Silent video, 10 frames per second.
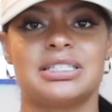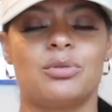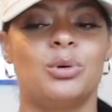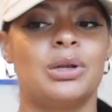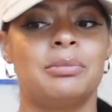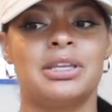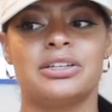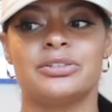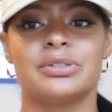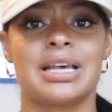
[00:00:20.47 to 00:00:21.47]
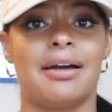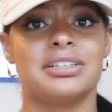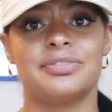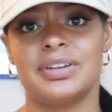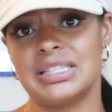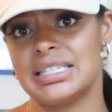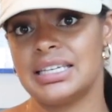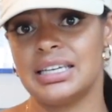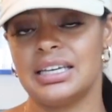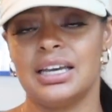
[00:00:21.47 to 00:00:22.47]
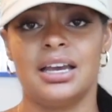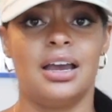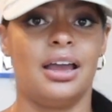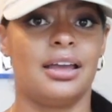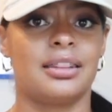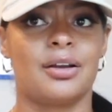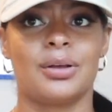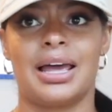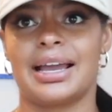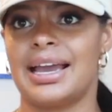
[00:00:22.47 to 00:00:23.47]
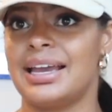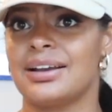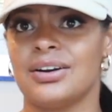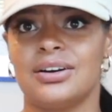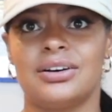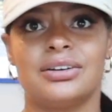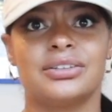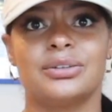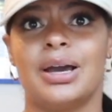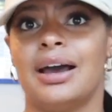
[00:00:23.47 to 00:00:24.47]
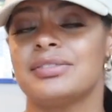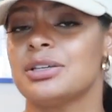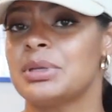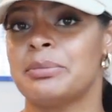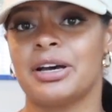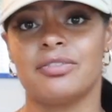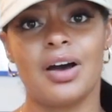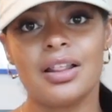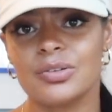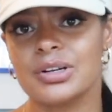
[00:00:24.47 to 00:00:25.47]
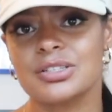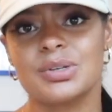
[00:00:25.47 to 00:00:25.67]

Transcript: Someone wanted me to do Savage Fenty, and they were like, hey girl, you have too many male followers.